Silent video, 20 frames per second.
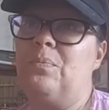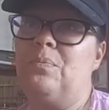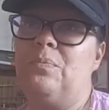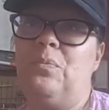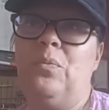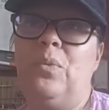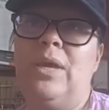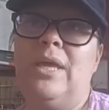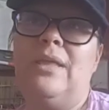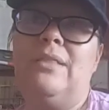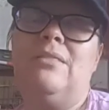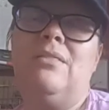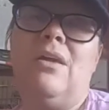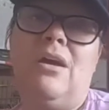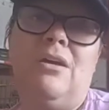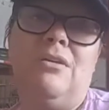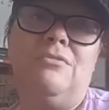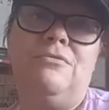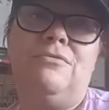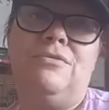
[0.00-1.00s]
we
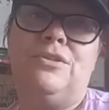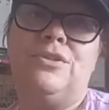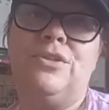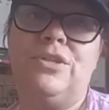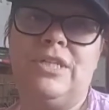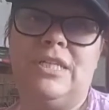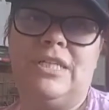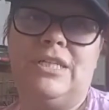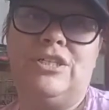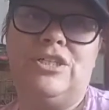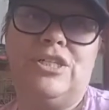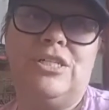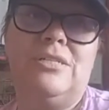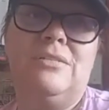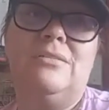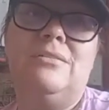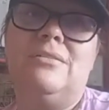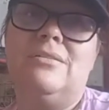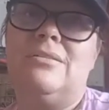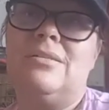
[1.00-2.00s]
love
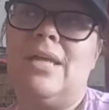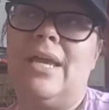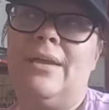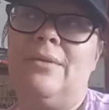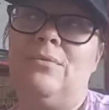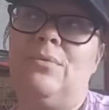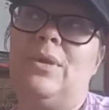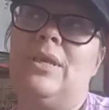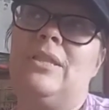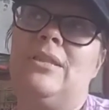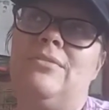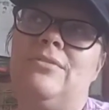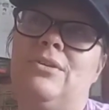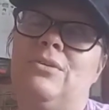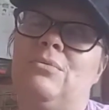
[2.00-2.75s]
traditions, and we live in a